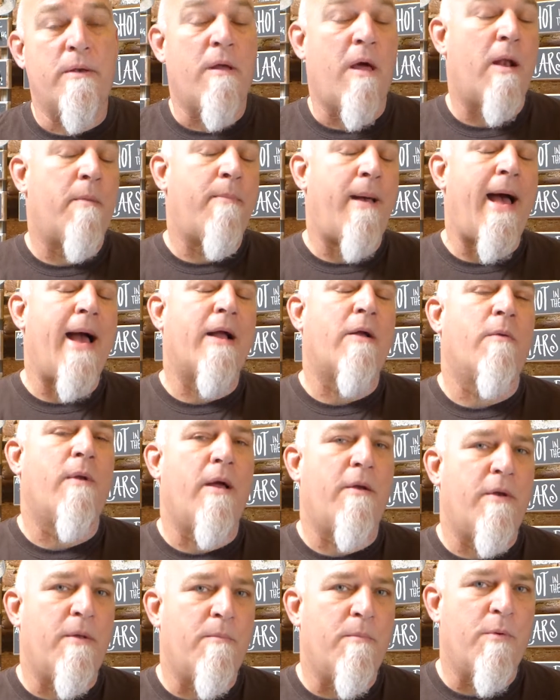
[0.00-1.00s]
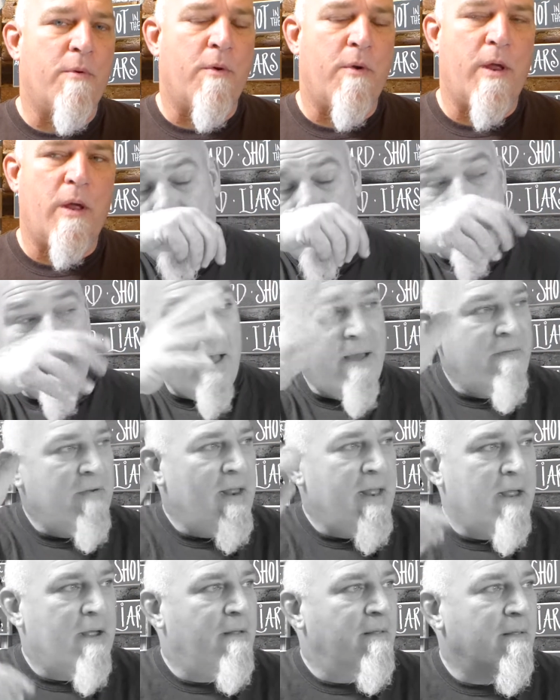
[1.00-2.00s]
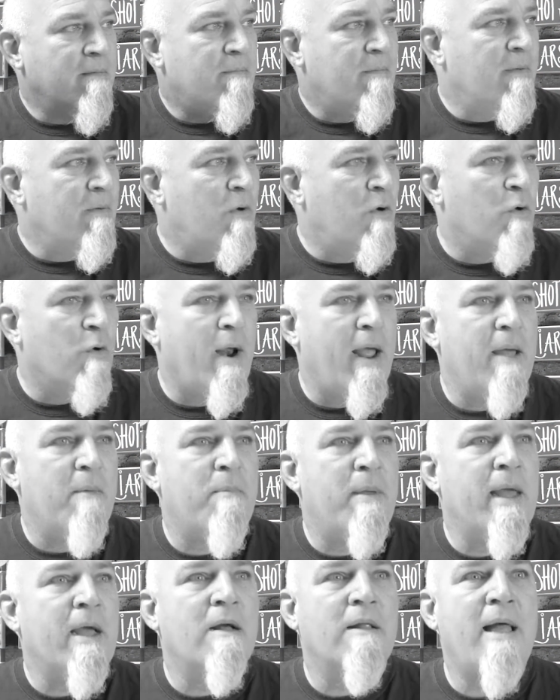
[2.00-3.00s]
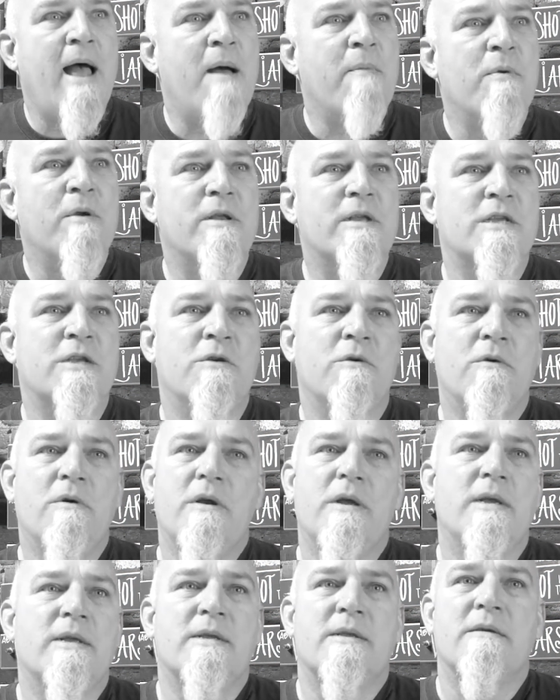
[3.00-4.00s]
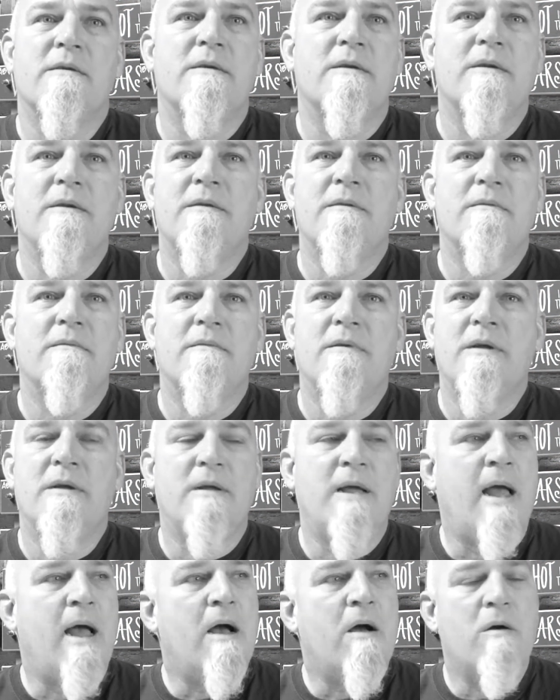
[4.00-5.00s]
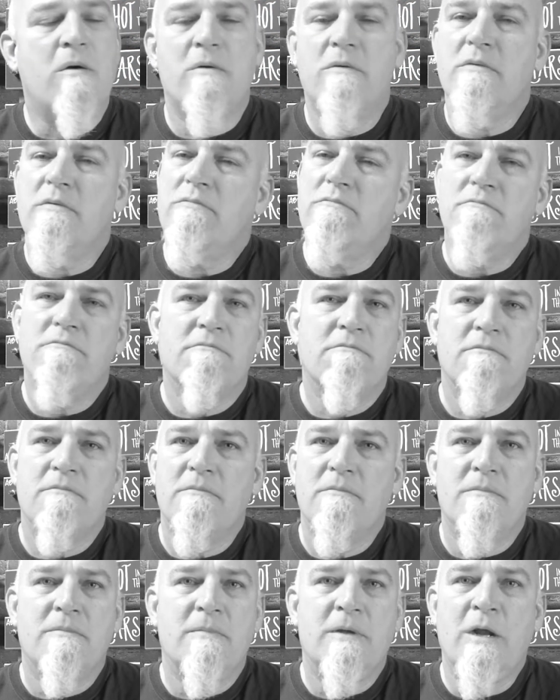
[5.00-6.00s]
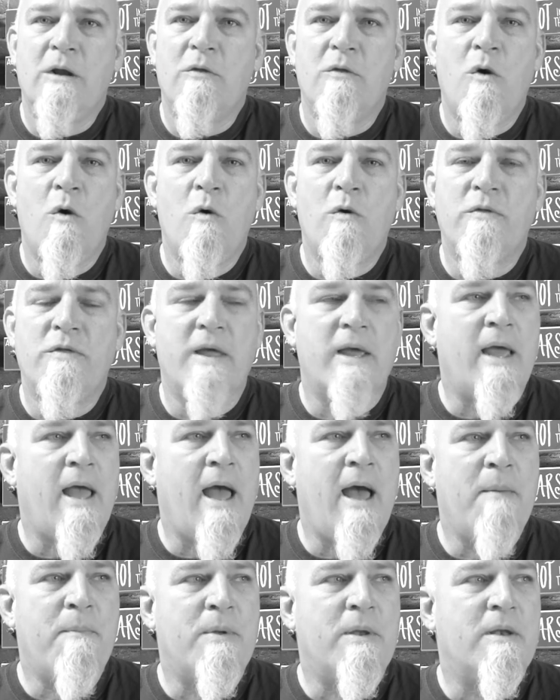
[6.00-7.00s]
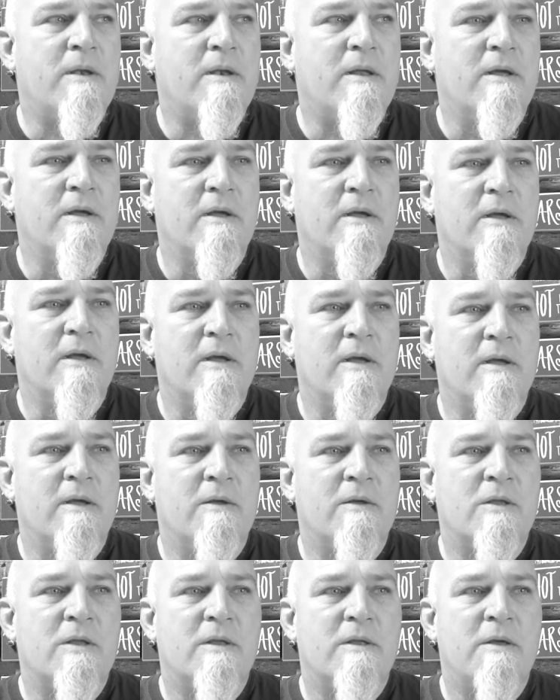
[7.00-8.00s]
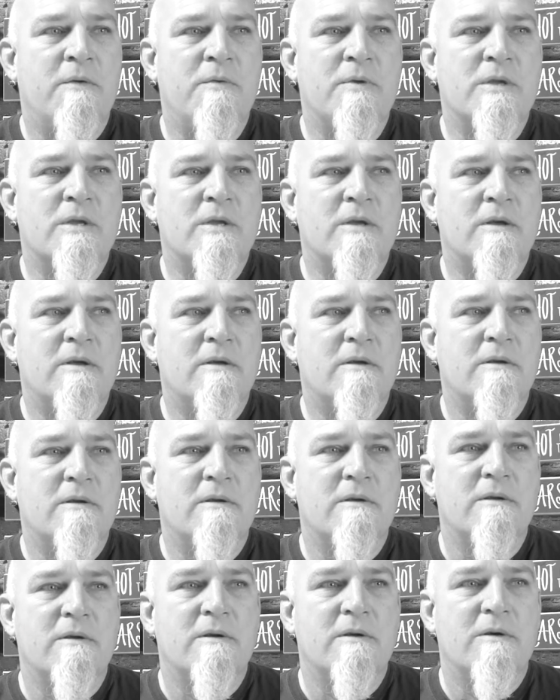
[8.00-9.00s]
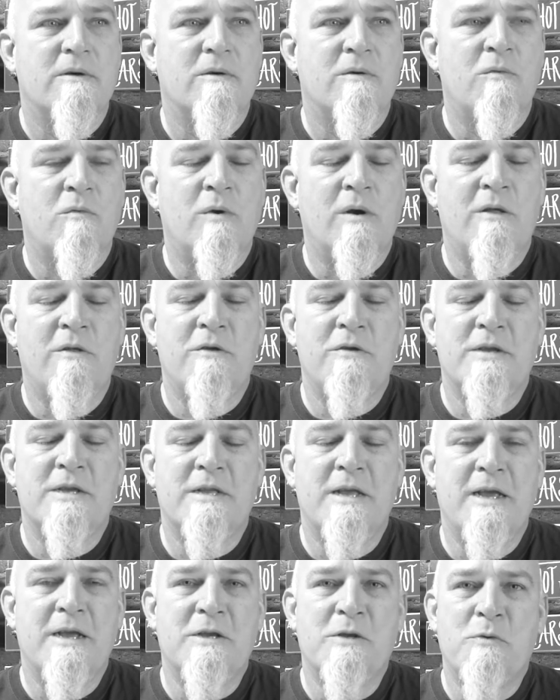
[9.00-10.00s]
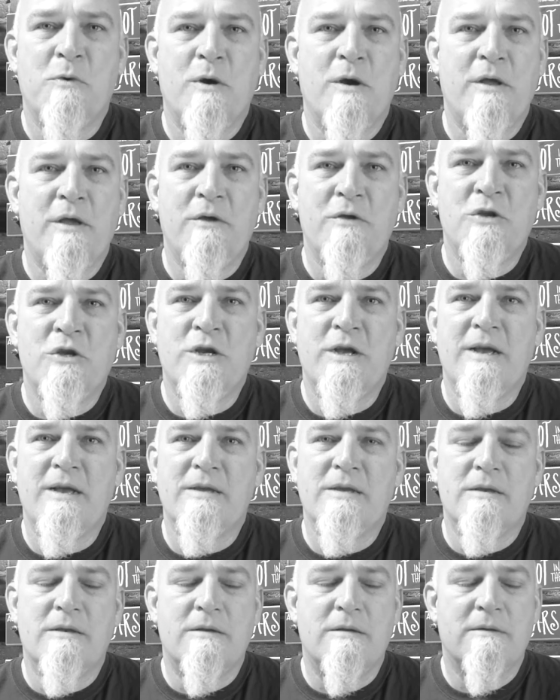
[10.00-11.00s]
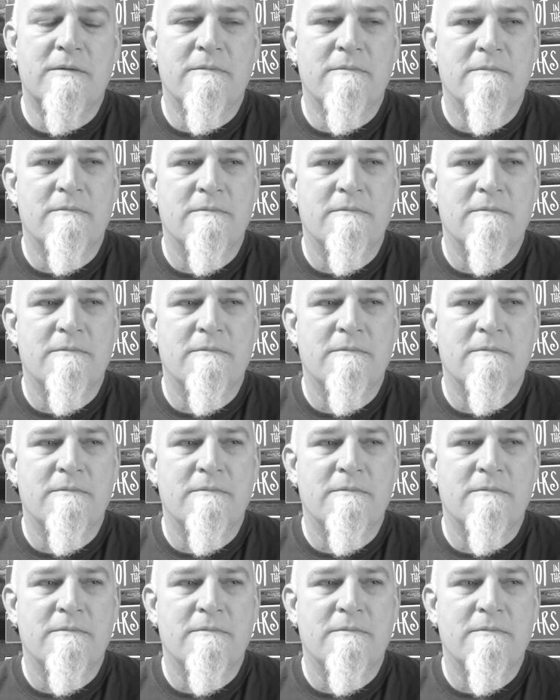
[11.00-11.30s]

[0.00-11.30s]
but not a background in brewing. I don't have any great big elaborate stories on how the whole thing happened. It was one of those things where you just